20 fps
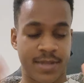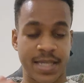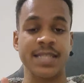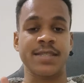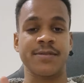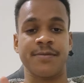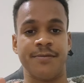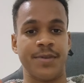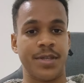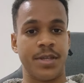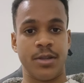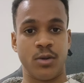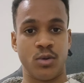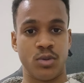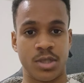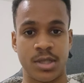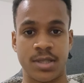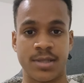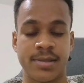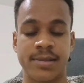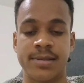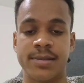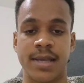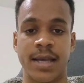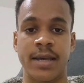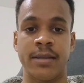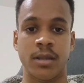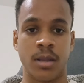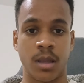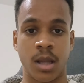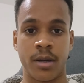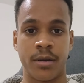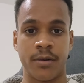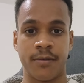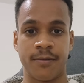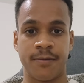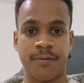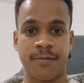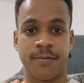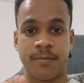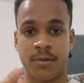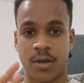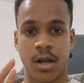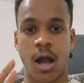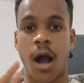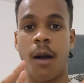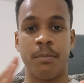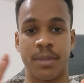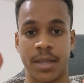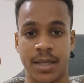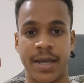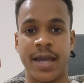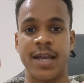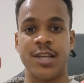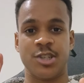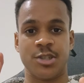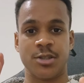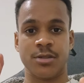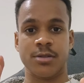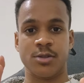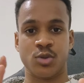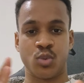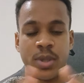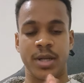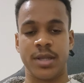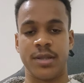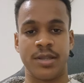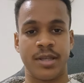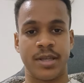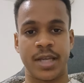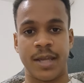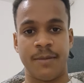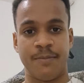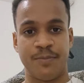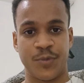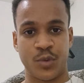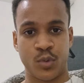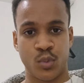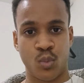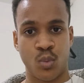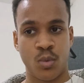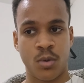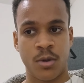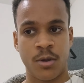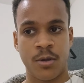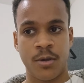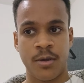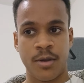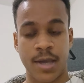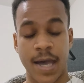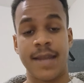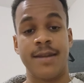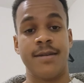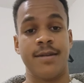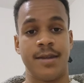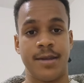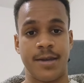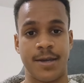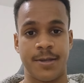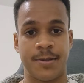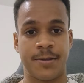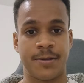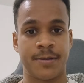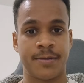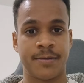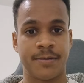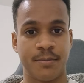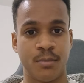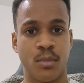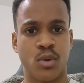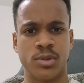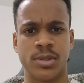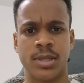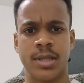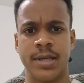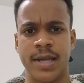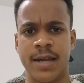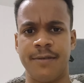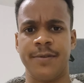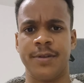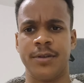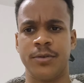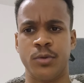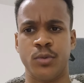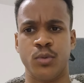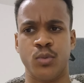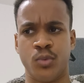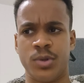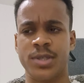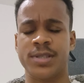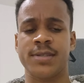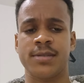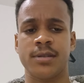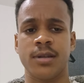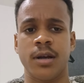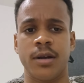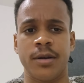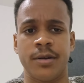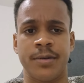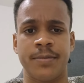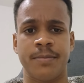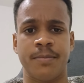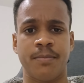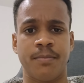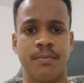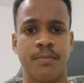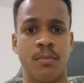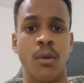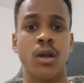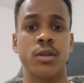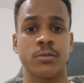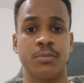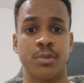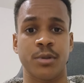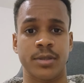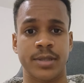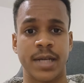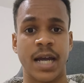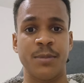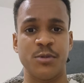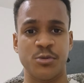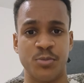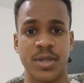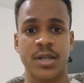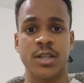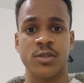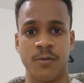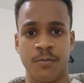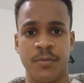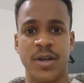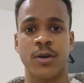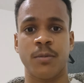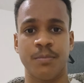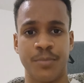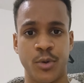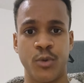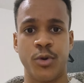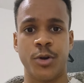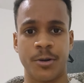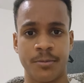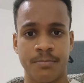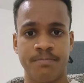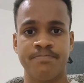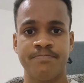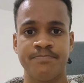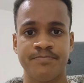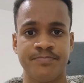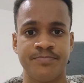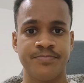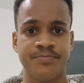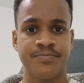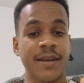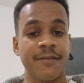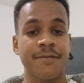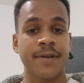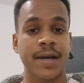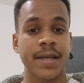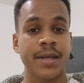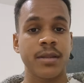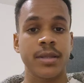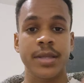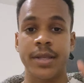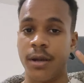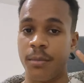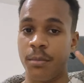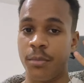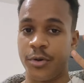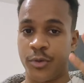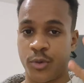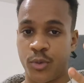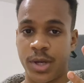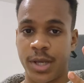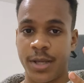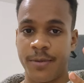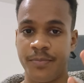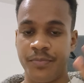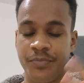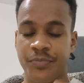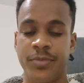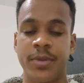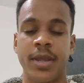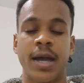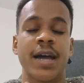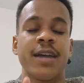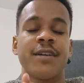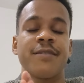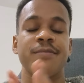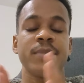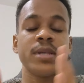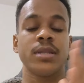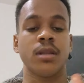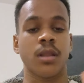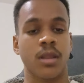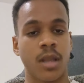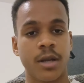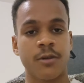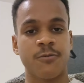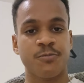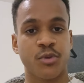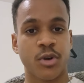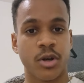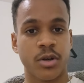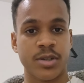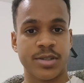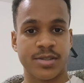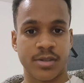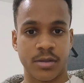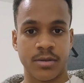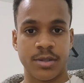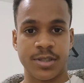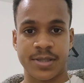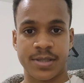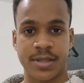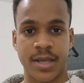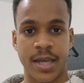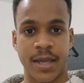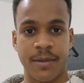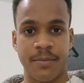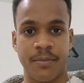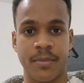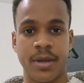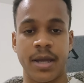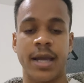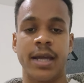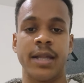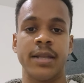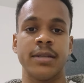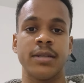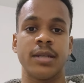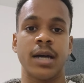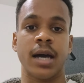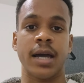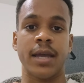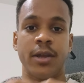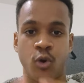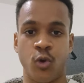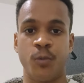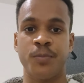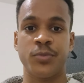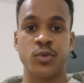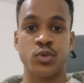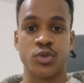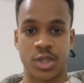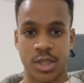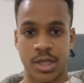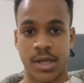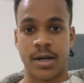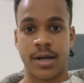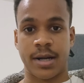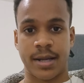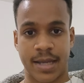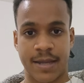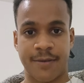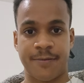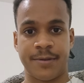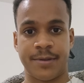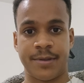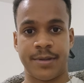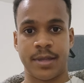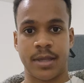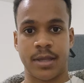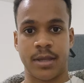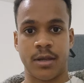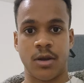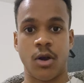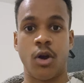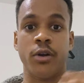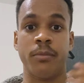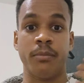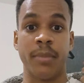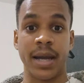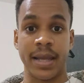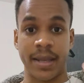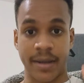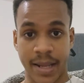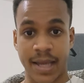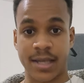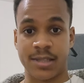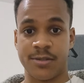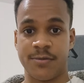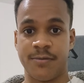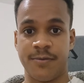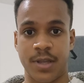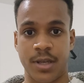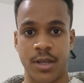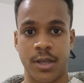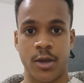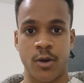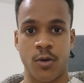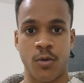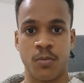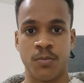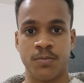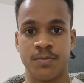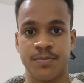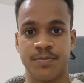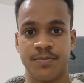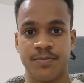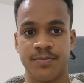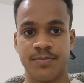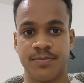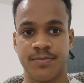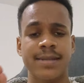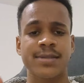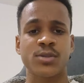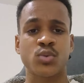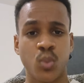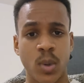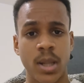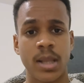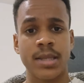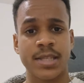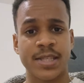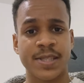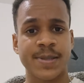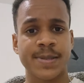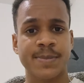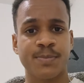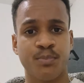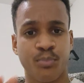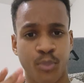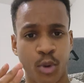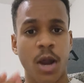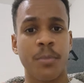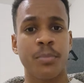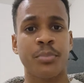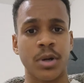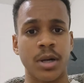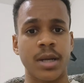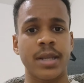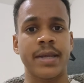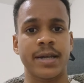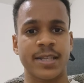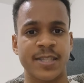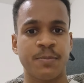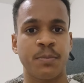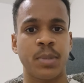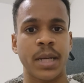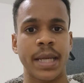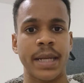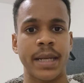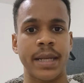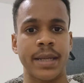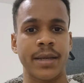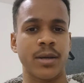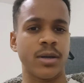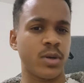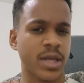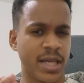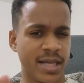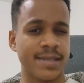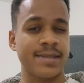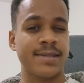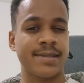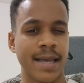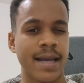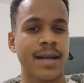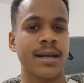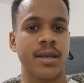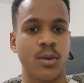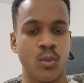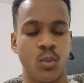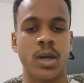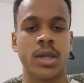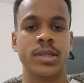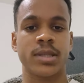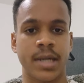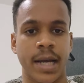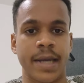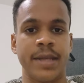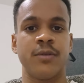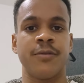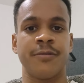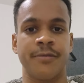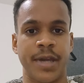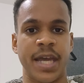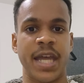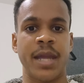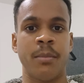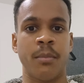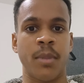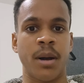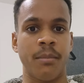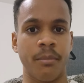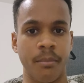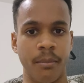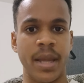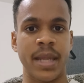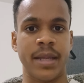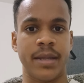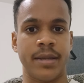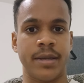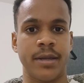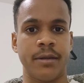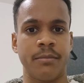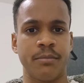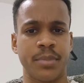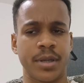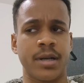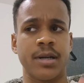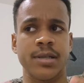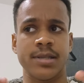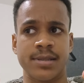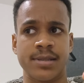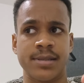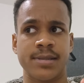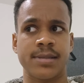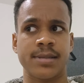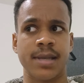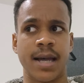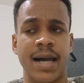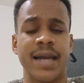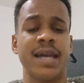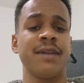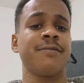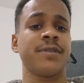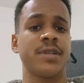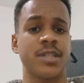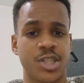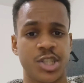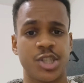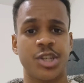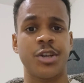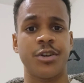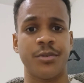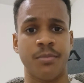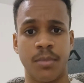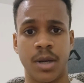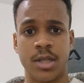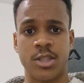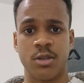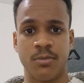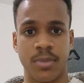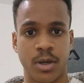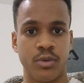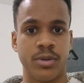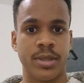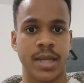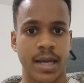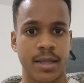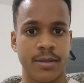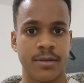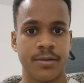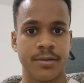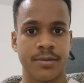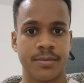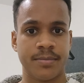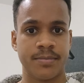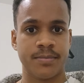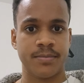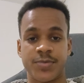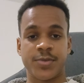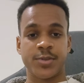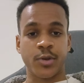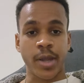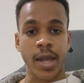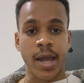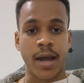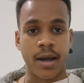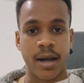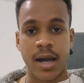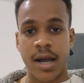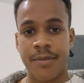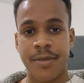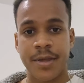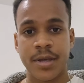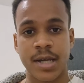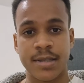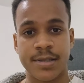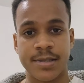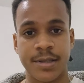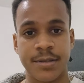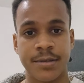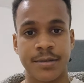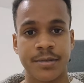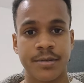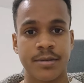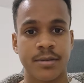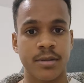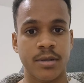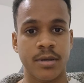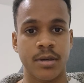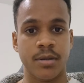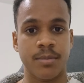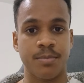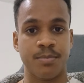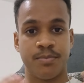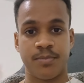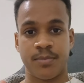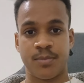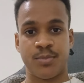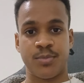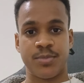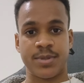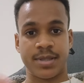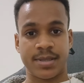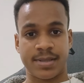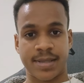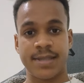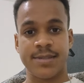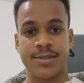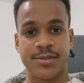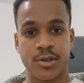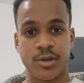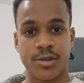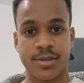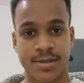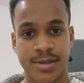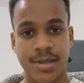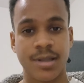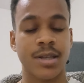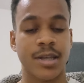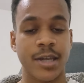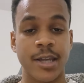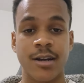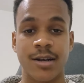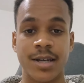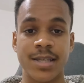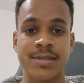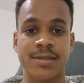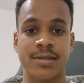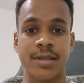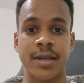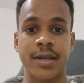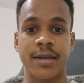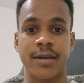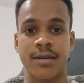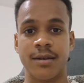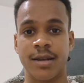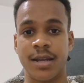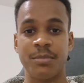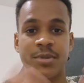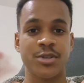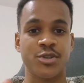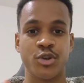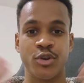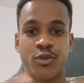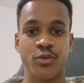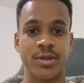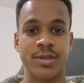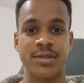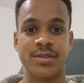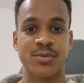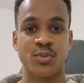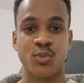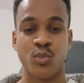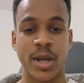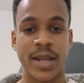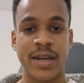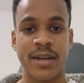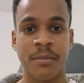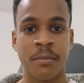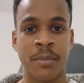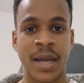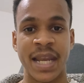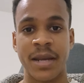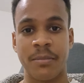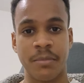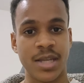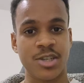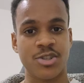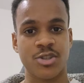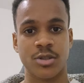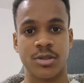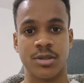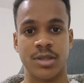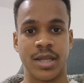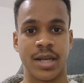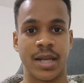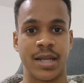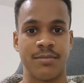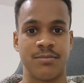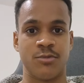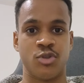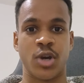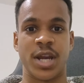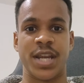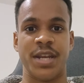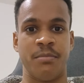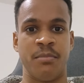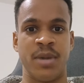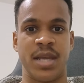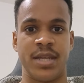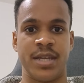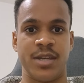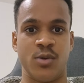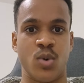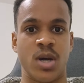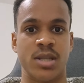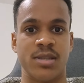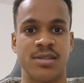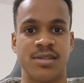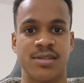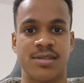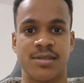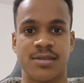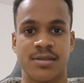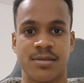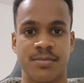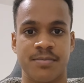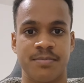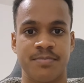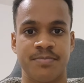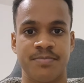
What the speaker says: This video just had a lot of complications when it came to editing it, mostly having to restart multiple times because of my computer. And finally, number 3, I have made a lot of progress on this game and I hope to share everything on my next video, as well as properly explaining exactly what kind of game I'm making, because I haven't shared much about that. So yeah, I think that's it. Since you're still here listening, let me show you this random animation that I tried making once.